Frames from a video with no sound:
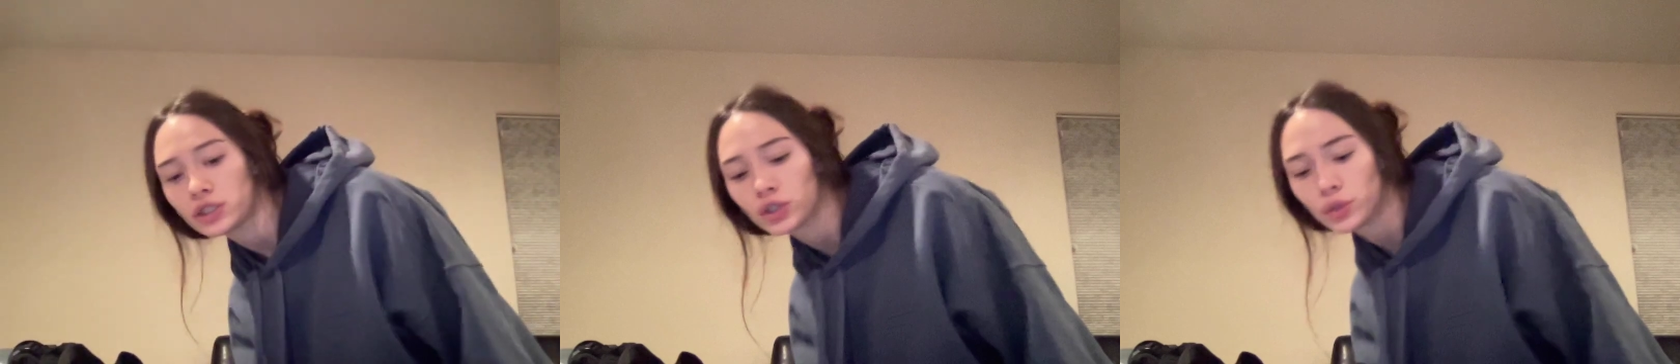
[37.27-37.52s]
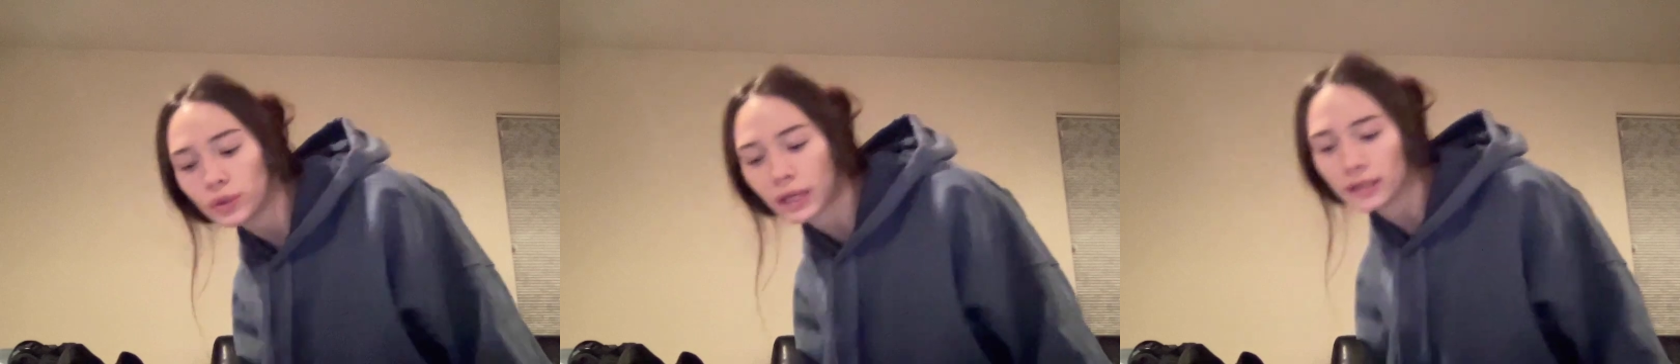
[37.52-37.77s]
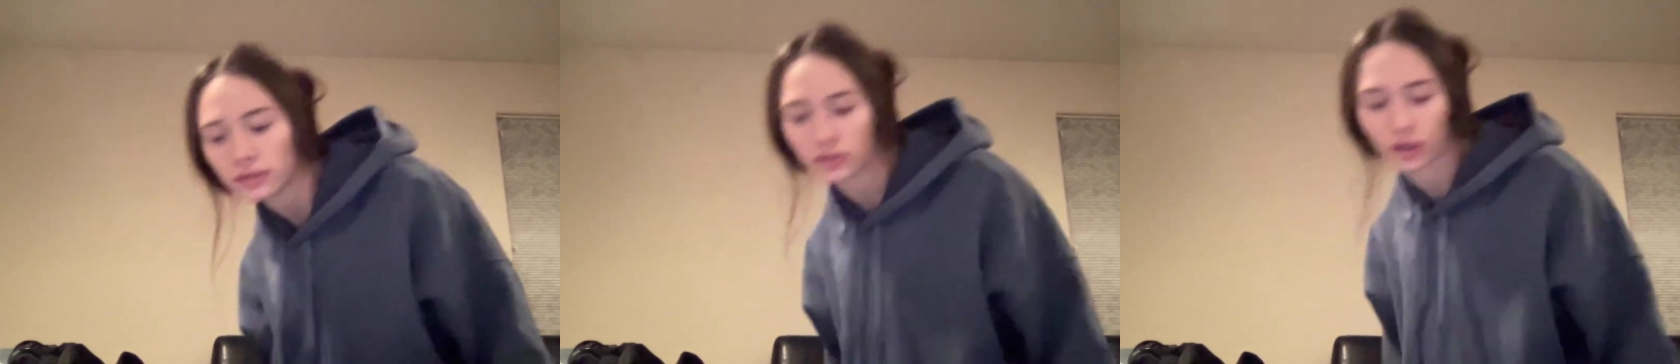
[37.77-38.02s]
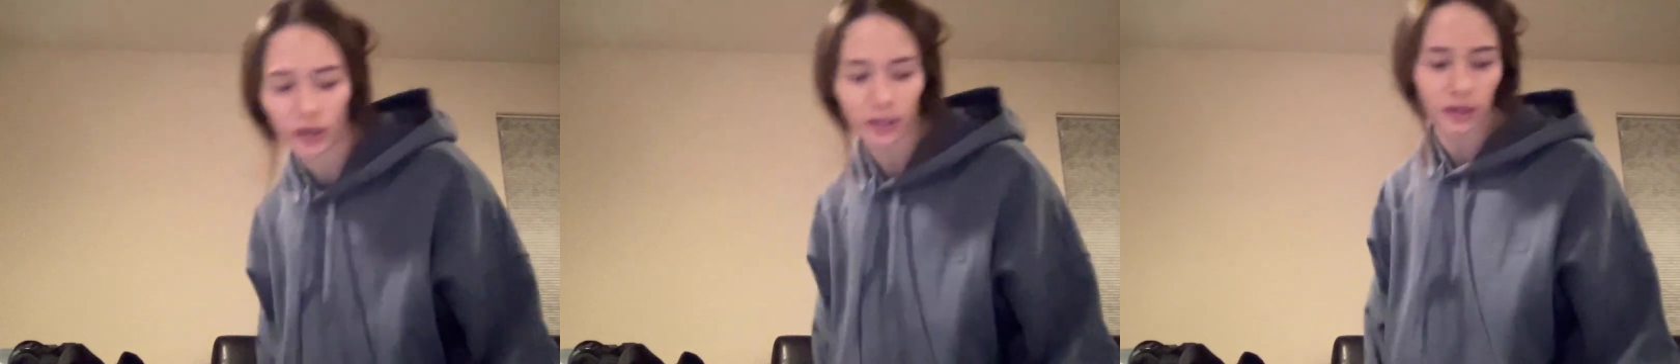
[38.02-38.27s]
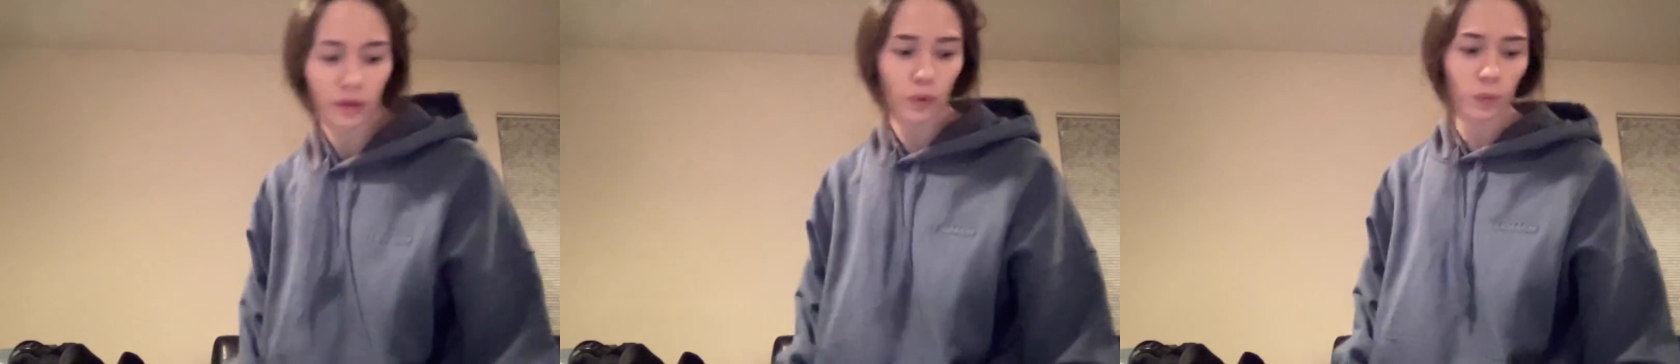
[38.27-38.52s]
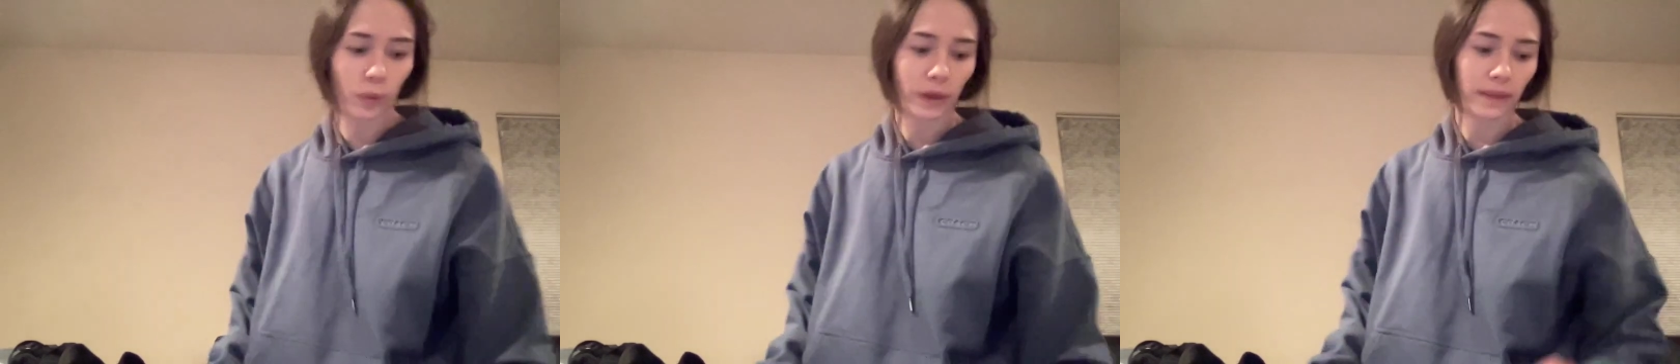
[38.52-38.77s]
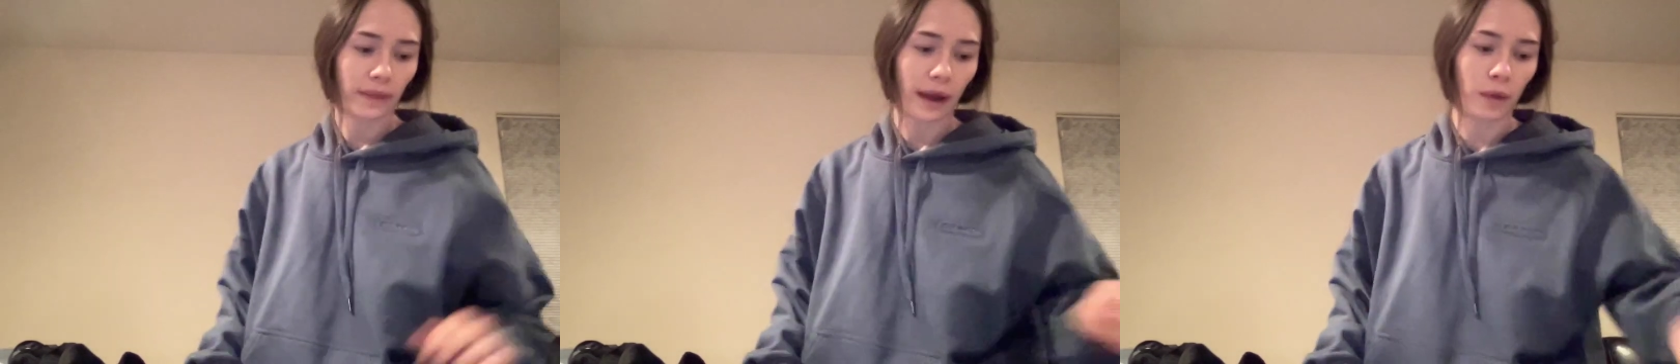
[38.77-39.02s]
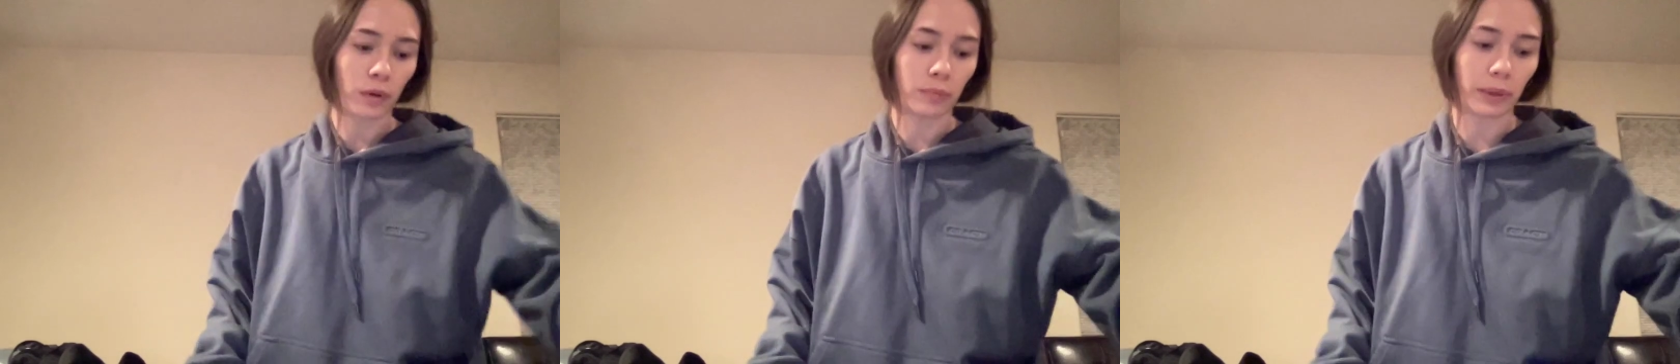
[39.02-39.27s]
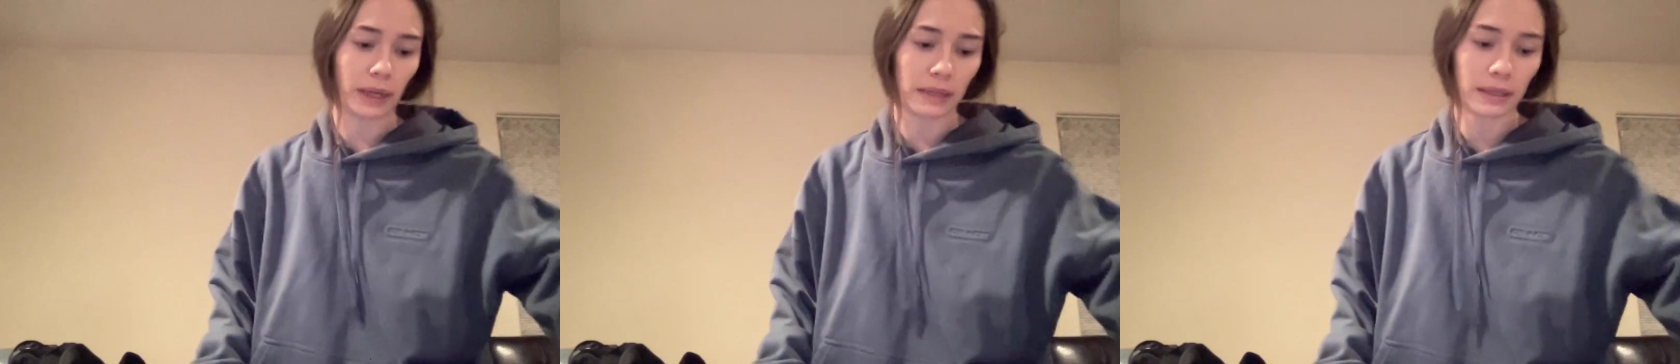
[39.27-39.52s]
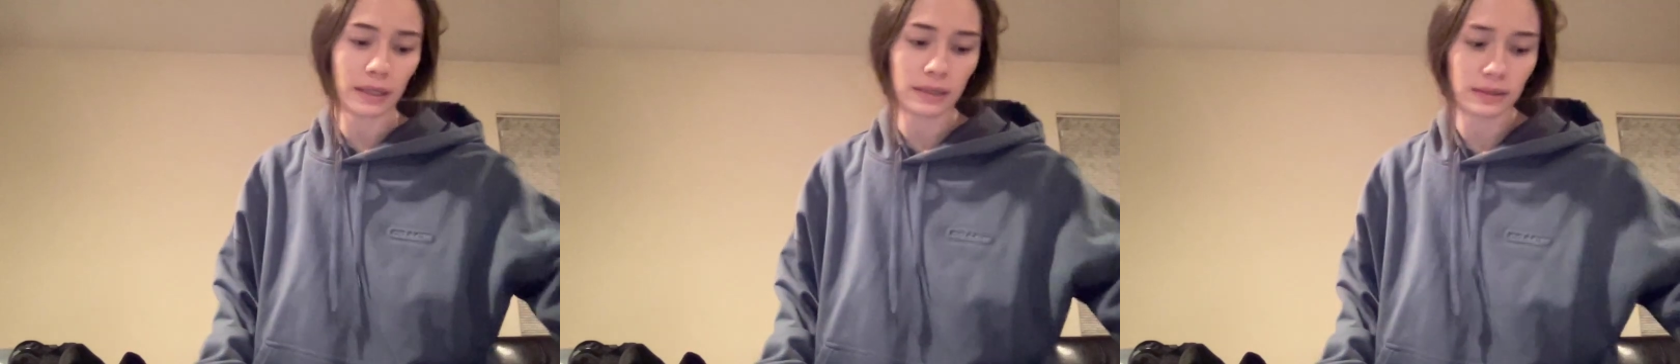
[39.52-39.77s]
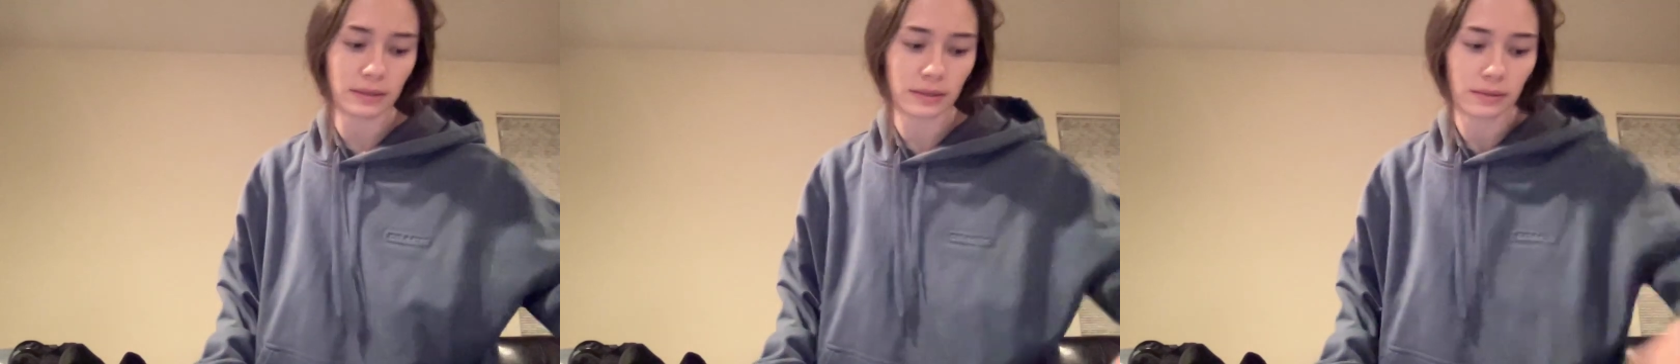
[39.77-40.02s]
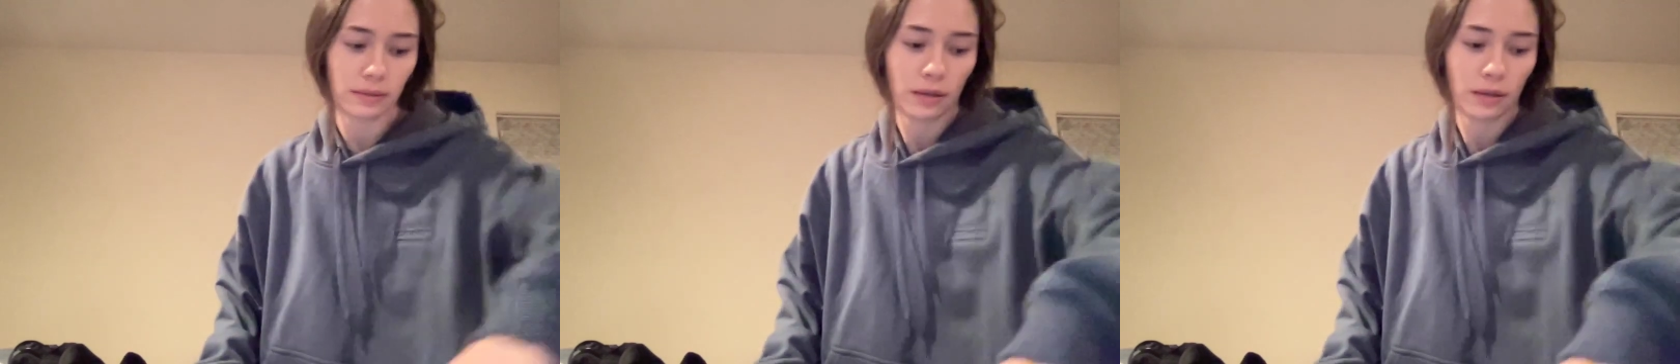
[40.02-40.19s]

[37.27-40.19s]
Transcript: to get started with our Band-Aids.